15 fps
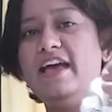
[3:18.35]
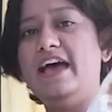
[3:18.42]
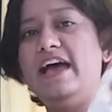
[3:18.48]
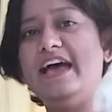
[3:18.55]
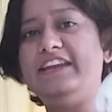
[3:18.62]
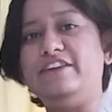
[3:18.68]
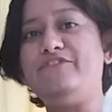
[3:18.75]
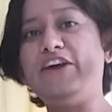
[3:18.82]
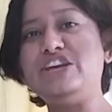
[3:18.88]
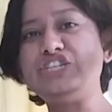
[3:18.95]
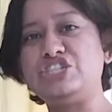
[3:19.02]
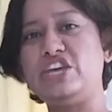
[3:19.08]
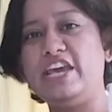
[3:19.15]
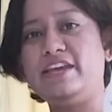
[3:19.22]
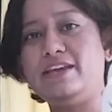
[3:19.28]
And if I
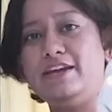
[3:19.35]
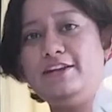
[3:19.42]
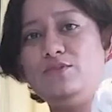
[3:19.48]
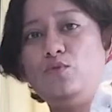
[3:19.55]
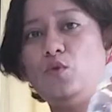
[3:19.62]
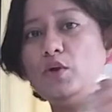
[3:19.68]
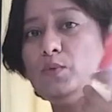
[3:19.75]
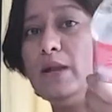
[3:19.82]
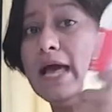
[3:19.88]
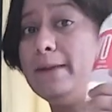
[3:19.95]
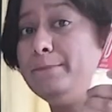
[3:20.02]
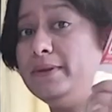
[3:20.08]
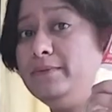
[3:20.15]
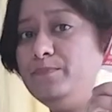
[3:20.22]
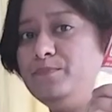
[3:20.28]
shake it, what will
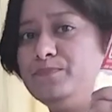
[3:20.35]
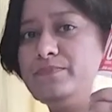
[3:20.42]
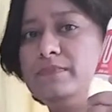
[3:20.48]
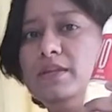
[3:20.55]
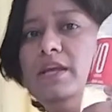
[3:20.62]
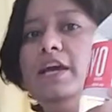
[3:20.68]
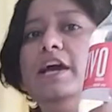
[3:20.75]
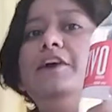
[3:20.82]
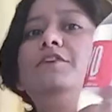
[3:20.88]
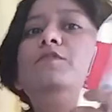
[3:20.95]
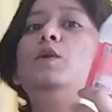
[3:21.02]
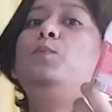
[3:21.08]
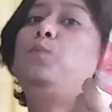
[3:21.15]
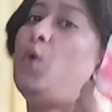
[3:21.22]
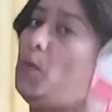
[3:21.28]
happen? It
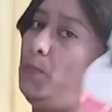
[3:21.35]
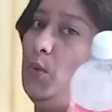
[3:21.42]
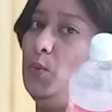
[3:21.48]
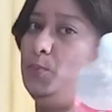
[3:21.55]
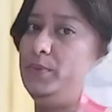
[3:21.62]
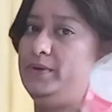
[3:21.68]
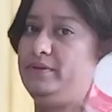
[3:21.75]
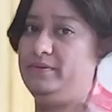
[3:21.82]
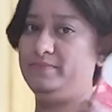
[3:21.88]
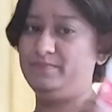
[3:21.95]
will pop open.